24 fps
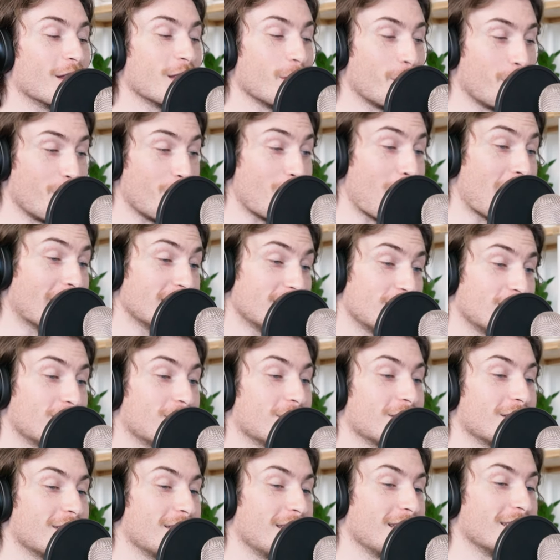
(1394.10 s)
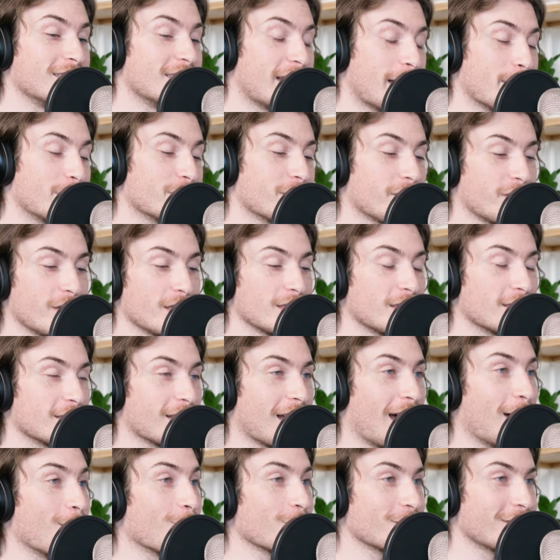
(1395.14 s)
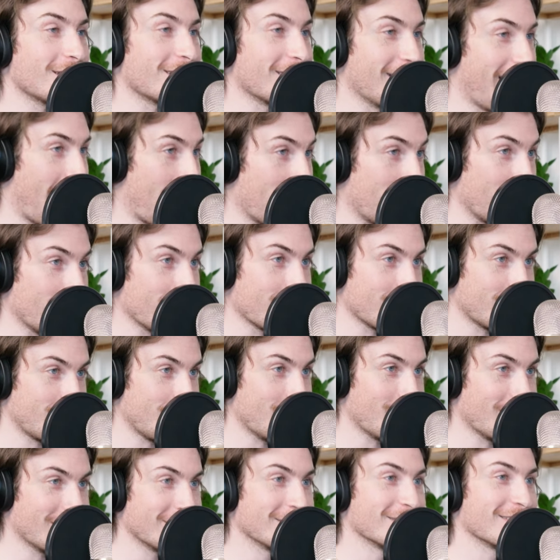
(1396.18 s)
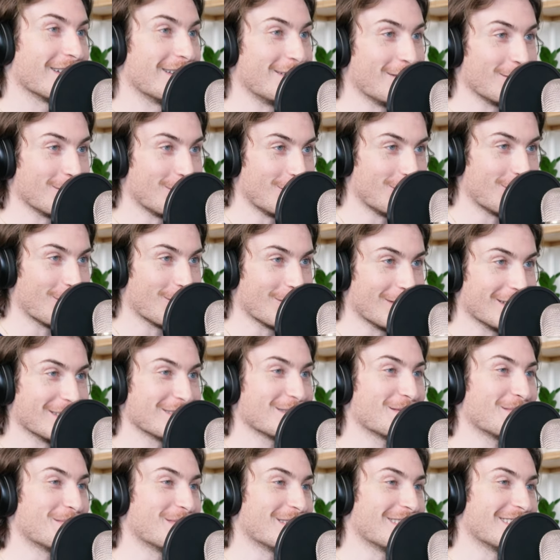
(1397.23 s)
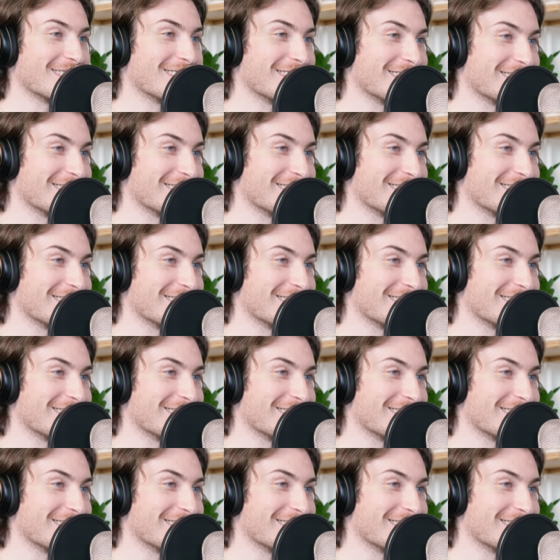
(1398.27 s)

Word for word: of the best examples of this is I worked at Apple for two months. I know you know this, but this